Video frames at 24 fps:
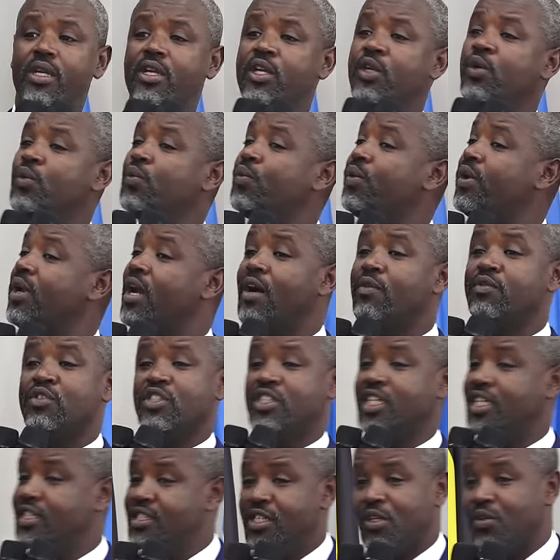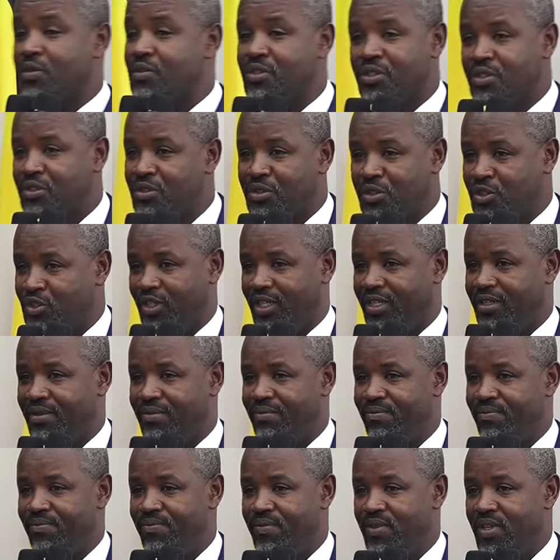You will have to change the constitution.
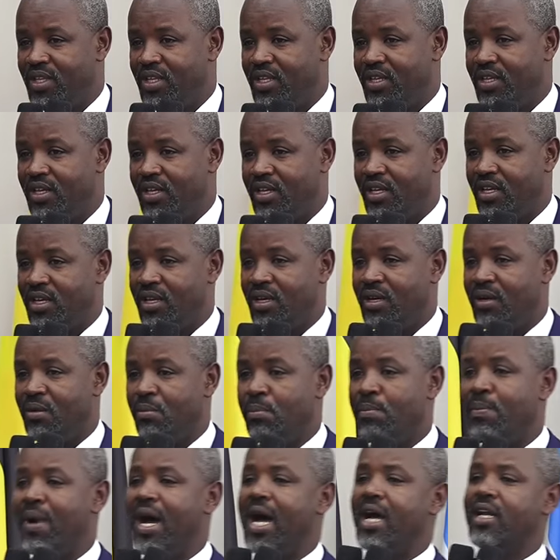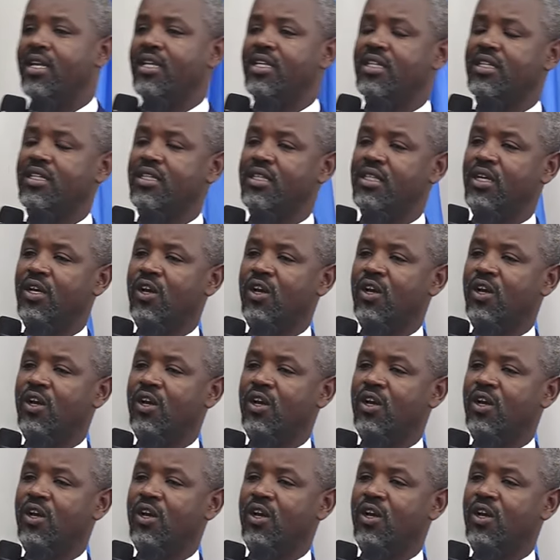But